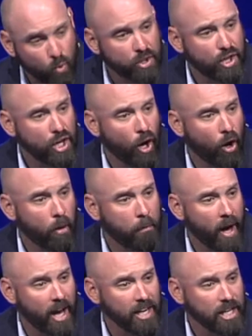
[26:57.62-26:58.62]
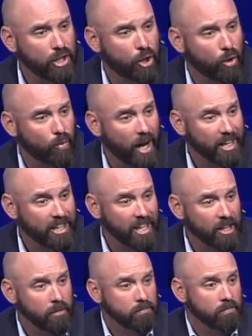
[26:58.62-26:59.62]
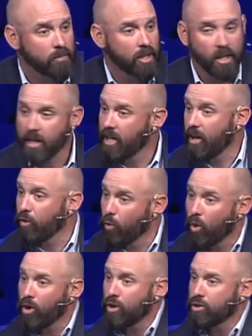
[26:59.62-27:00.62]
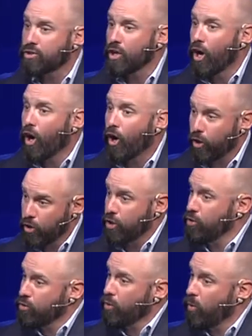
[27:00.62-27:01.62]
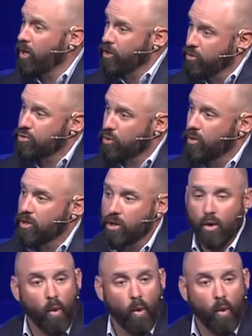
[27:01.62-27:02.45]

with the Almighty correct him? In other words, are you the one who's going to